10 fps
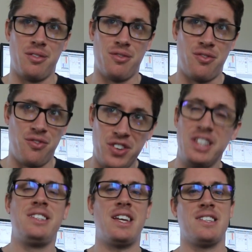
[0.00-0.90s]

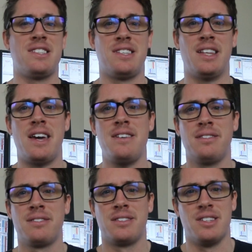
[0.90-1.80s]
fitting that it's today
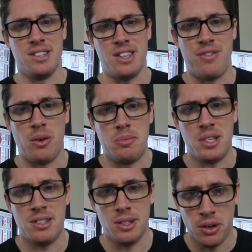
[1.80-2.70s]
because it's
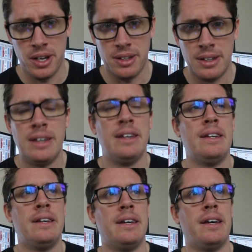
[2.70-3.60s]
FOMC tonight.
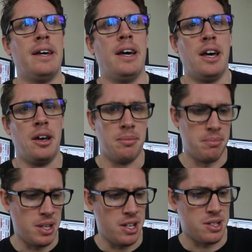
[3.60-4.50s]

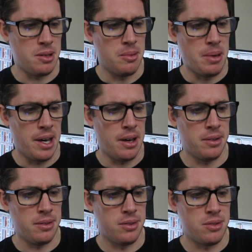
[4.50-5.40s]
It's in about